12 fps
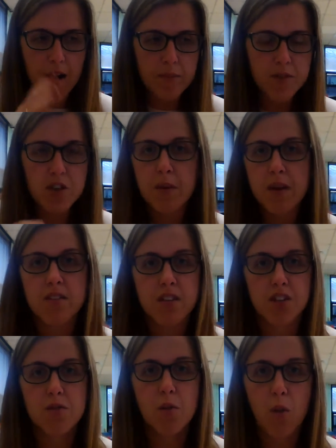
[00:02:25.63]
Just because they
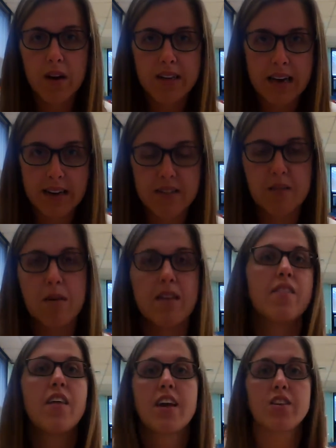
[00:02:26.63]
do it one day doesn't mean
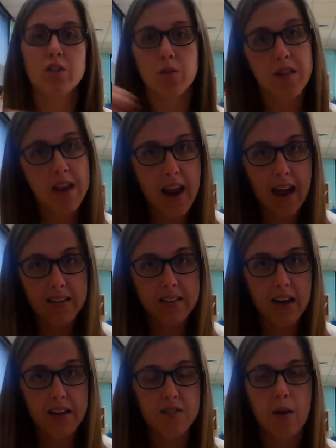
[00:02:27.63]
that they can do it the next
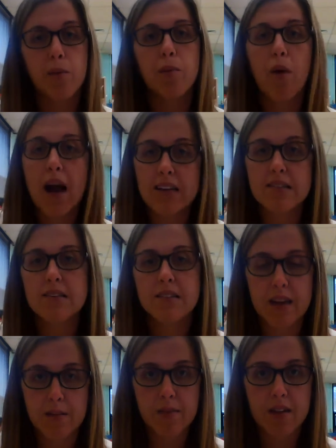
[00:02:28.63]
day. So I would practice the
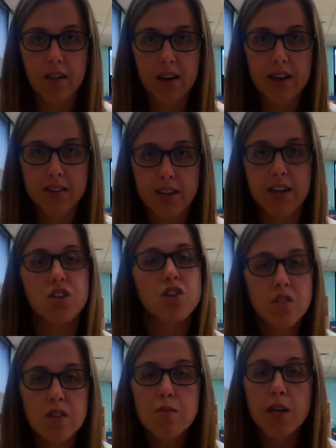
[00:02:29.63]
same thing the next day
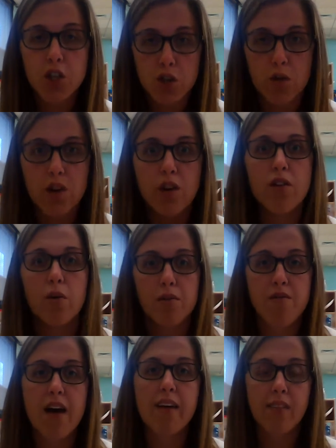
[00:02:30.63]
just to make sure you know, in
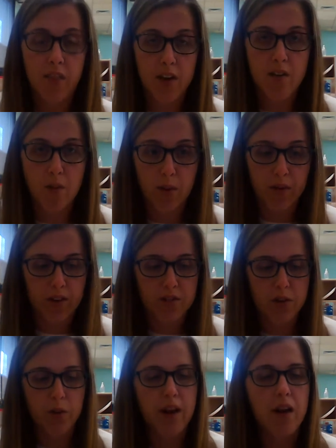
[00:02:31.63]
fact, that they know what they're
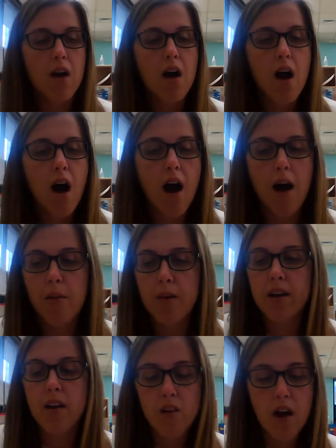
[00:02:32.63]
doing.
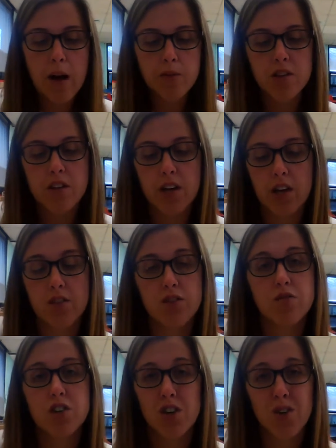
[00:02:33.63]
Another option that you could do
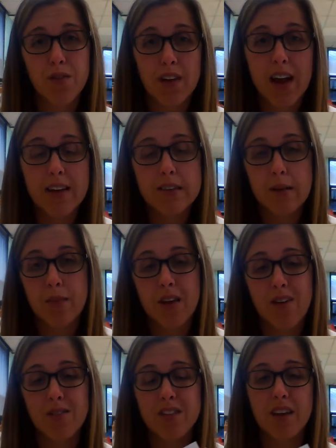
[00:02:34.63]
too, if it ends up that
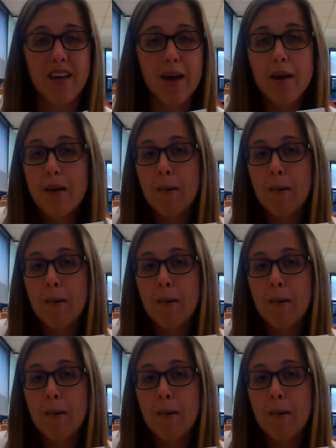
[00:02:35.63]
you see that